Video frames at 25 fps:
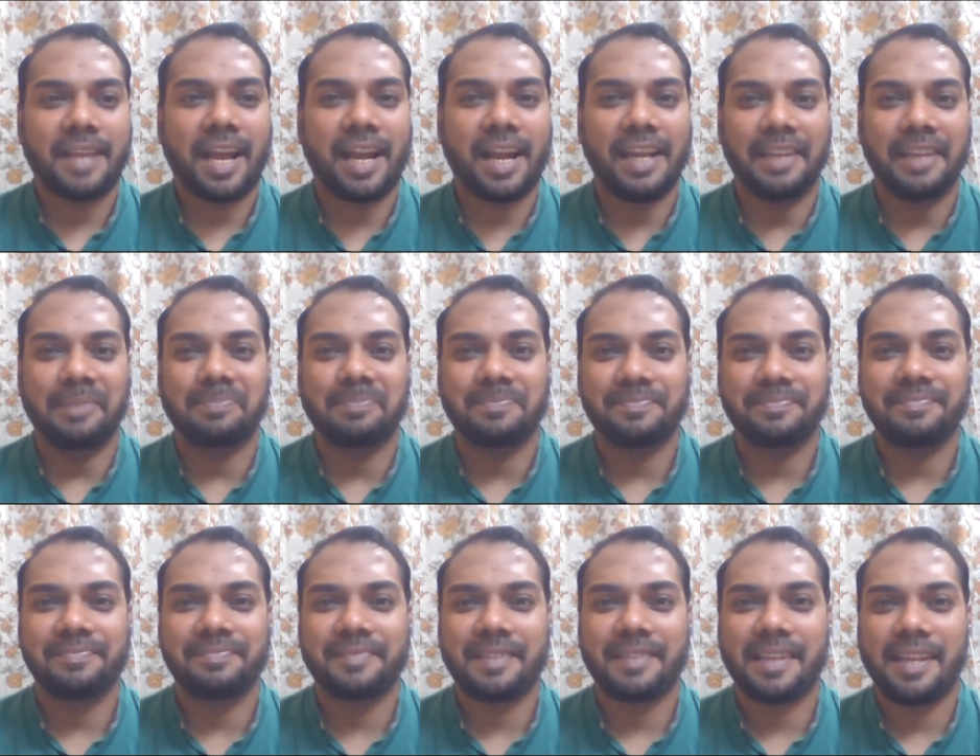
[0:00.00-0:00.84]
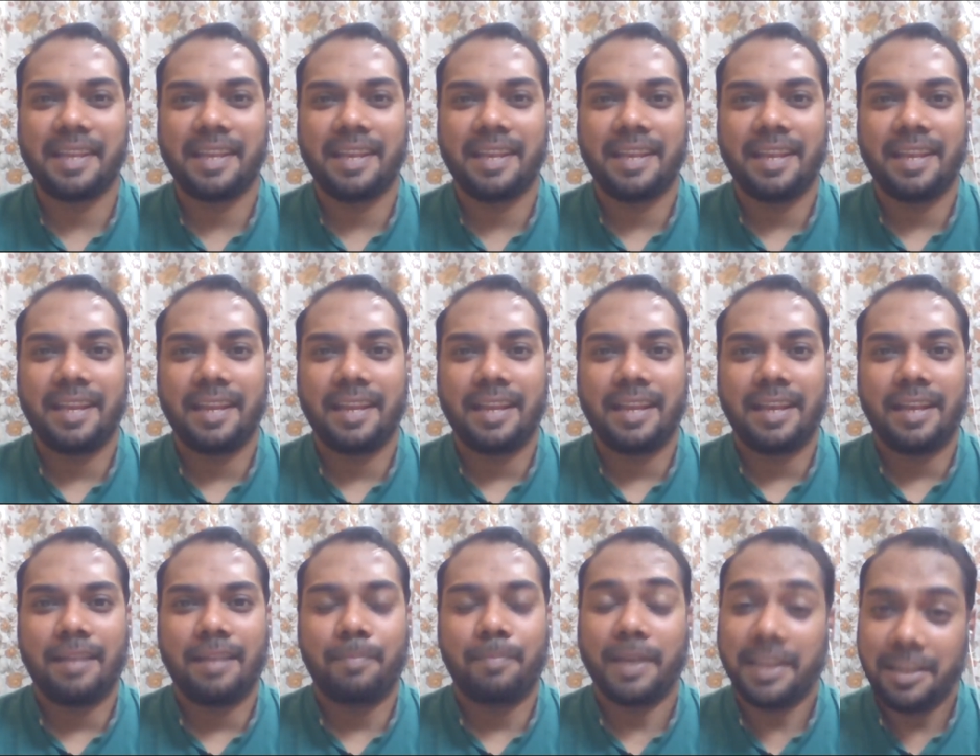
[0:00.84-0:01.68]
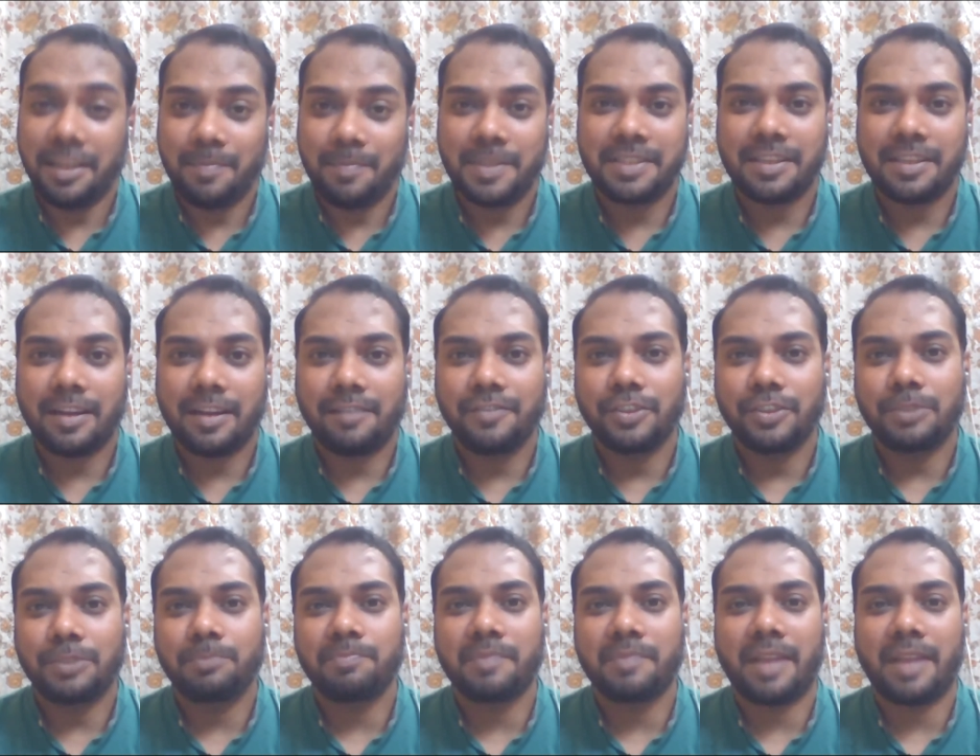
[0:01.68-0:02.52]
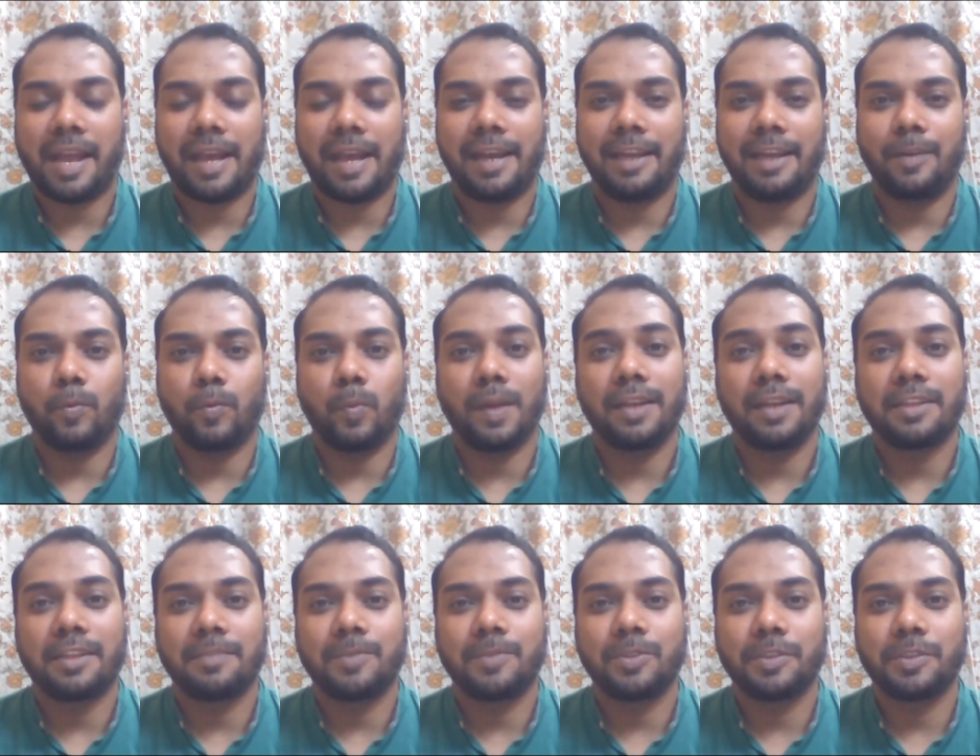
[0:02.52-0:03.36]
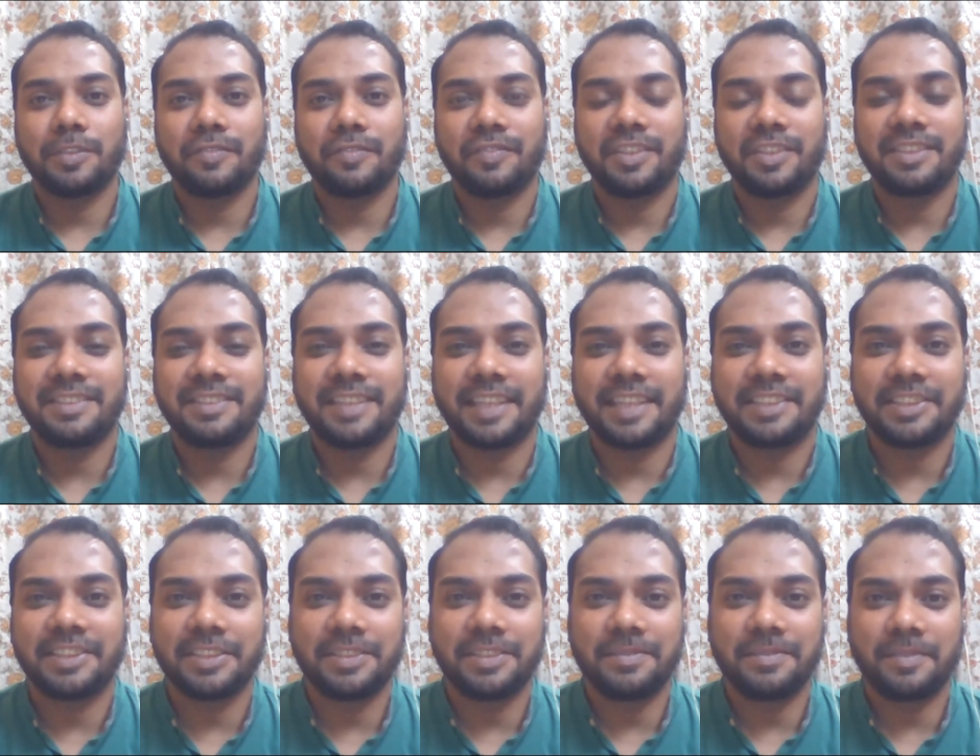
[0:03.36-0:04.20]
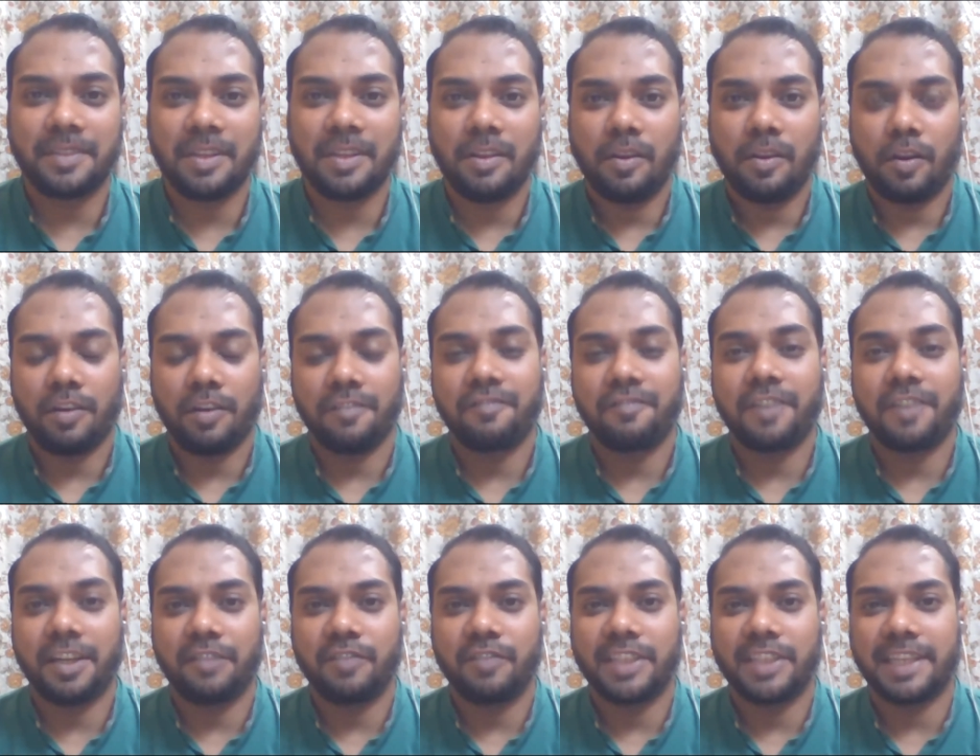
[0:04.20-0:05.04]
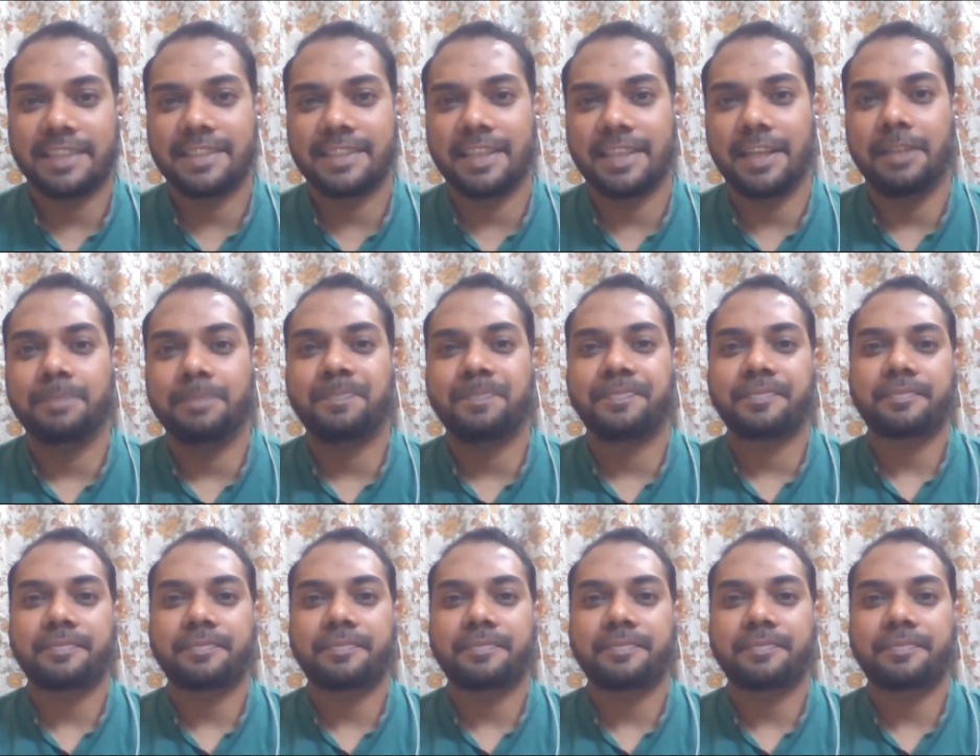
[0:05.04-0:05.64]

Hi, my name is Savio, and welcome to this first session on Fun with Excel.